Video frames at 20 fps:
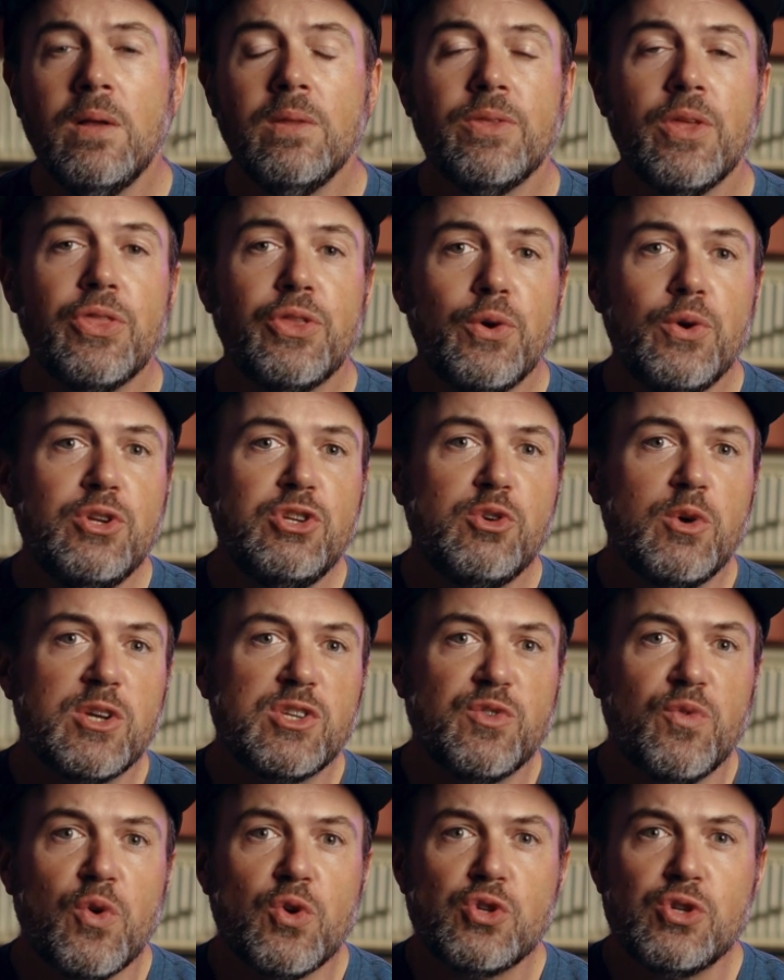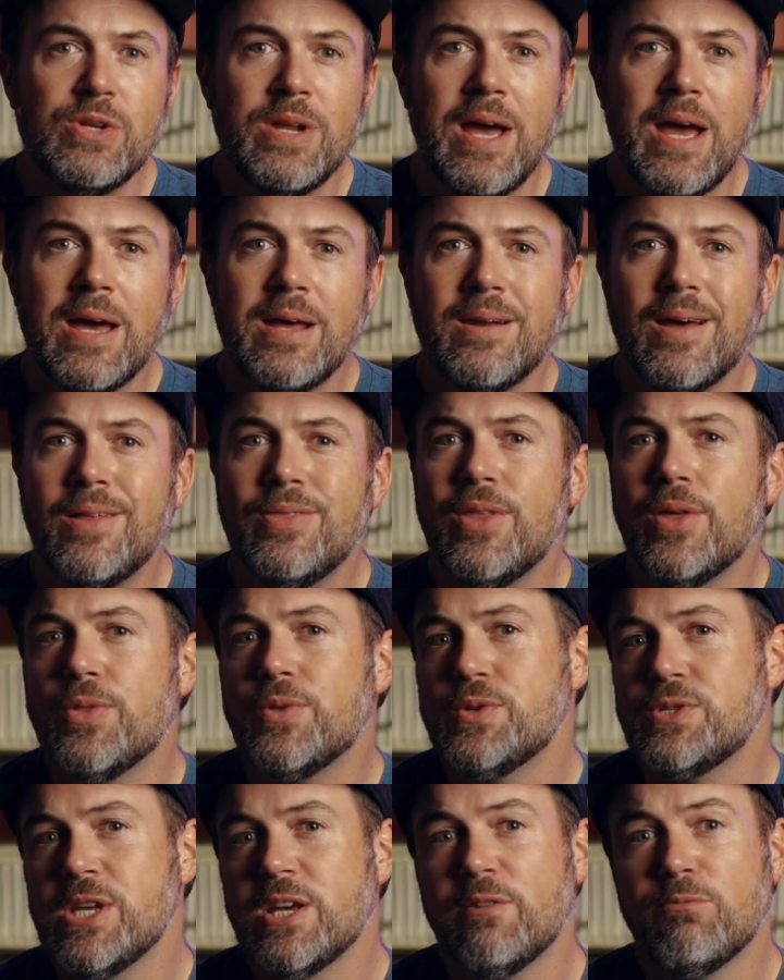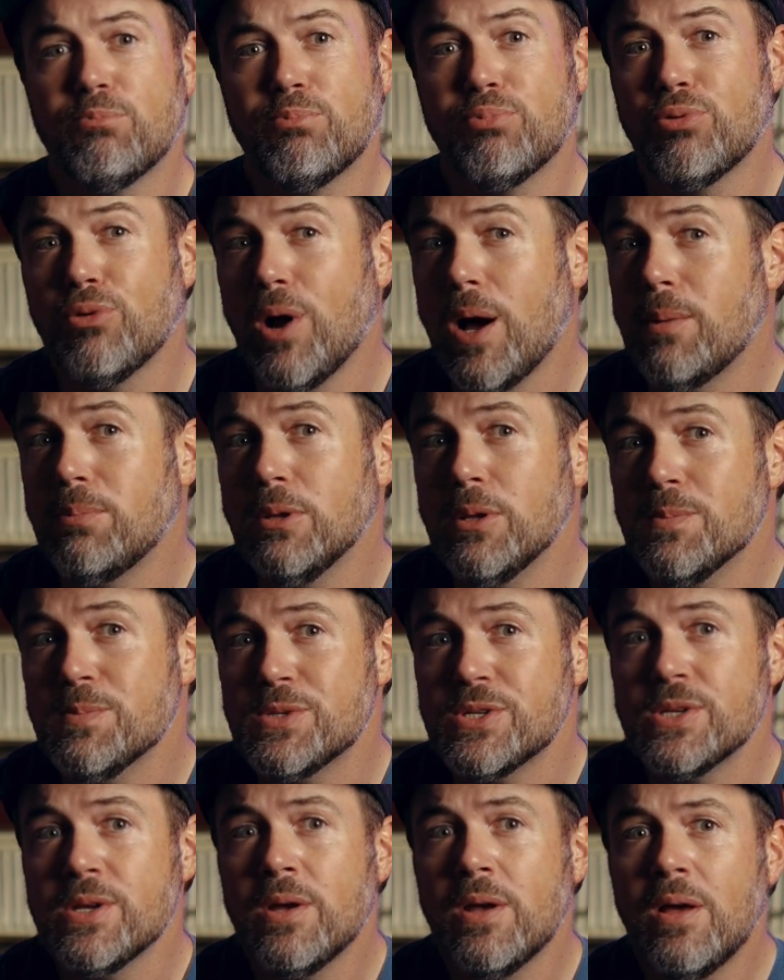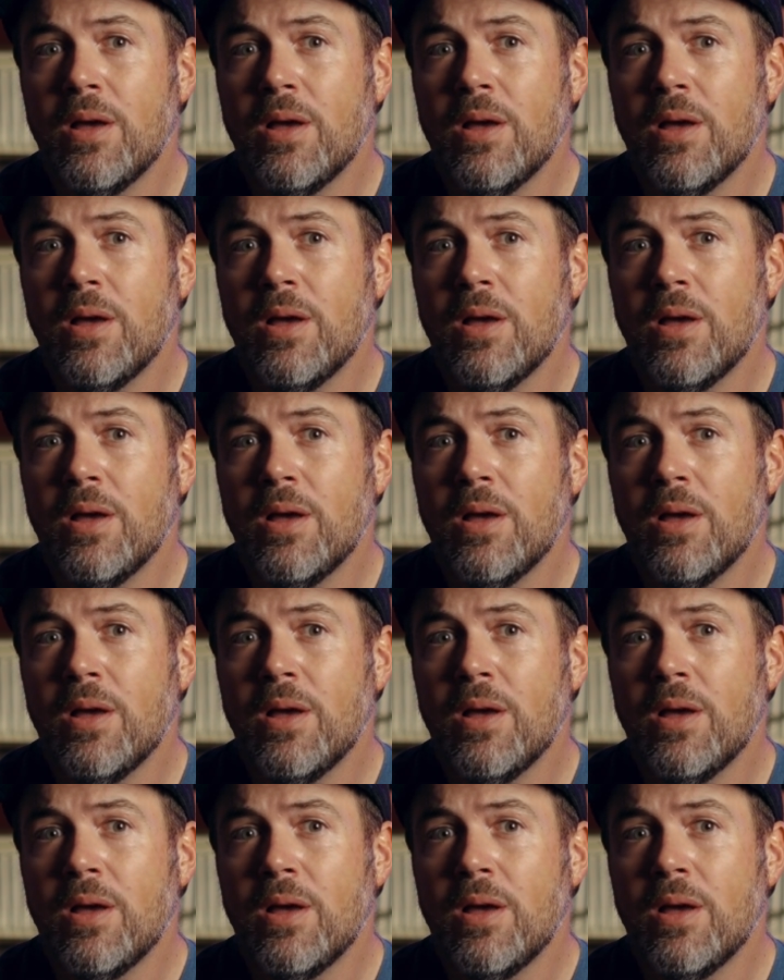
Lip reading: The 32X version had another set of problems.